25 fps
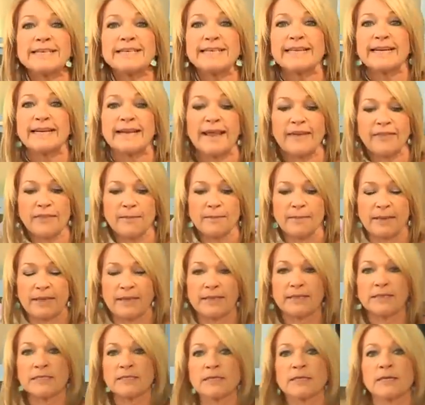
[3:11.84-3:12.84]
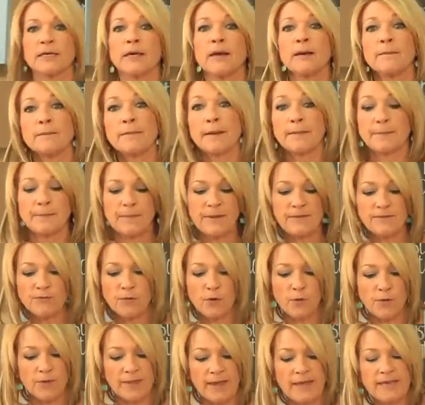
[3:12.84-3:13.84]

need another minute, but before